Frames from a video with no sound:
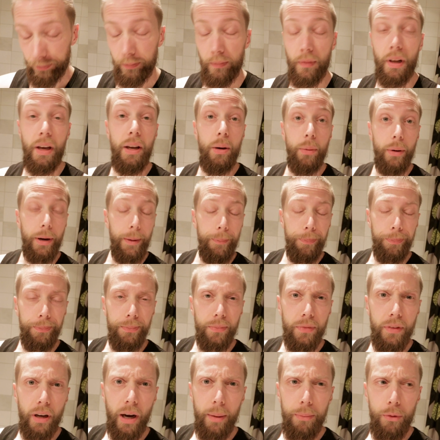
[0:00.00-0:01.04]
Anyway,
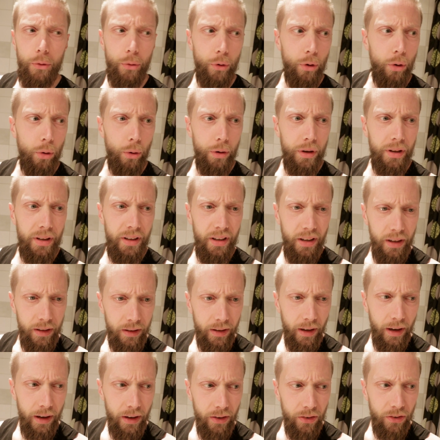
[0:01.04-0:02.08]
time to record Geek
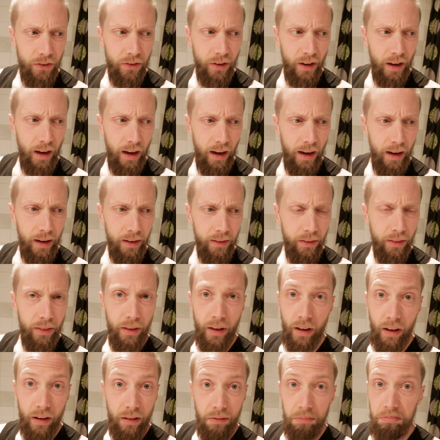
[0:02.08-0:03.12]
Days and
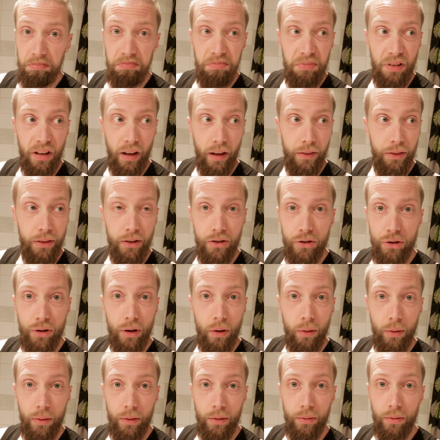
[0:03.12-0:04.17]
then get this
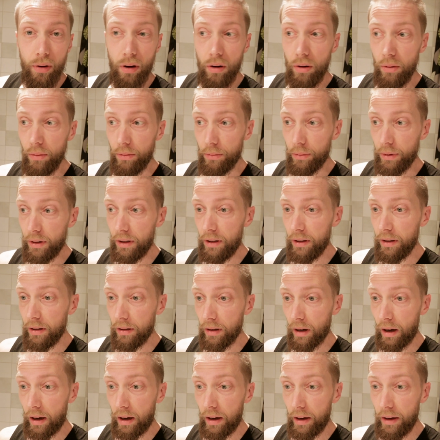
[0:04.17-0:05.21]
show on the road,
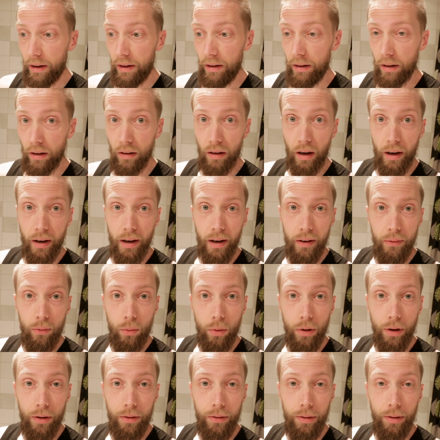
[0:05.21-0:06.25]
really. I, I have
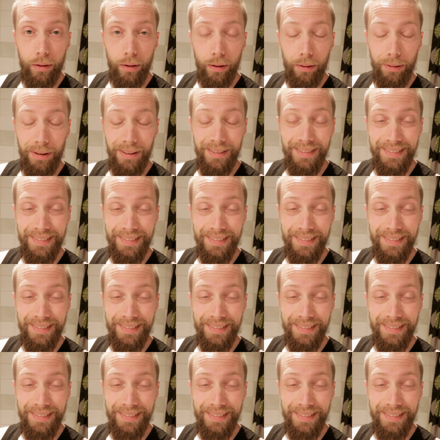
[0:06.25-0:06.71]
work to do.